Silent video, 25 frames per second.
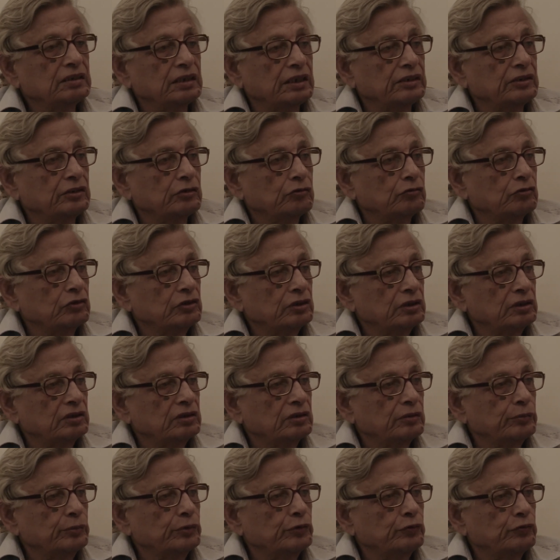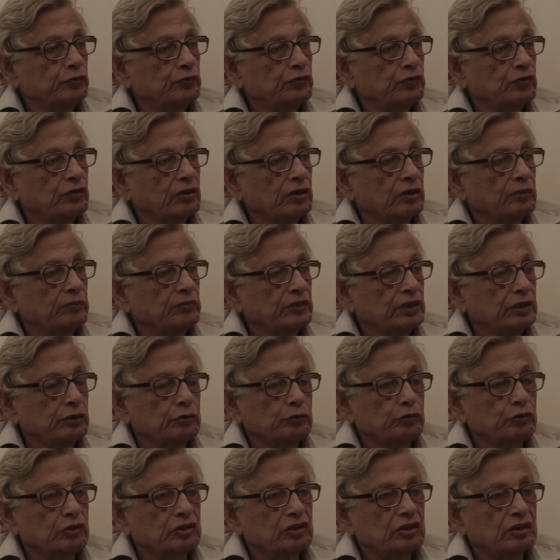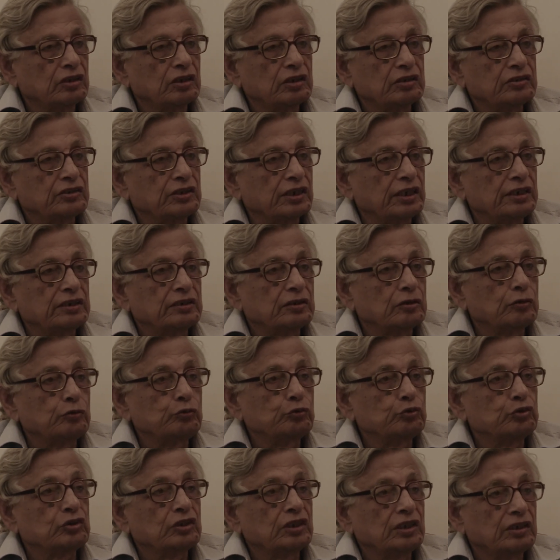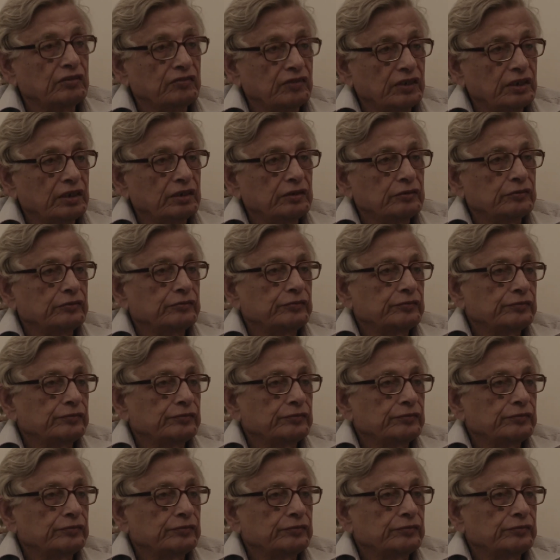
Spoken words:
antiquities removed from their original sites, lose their value.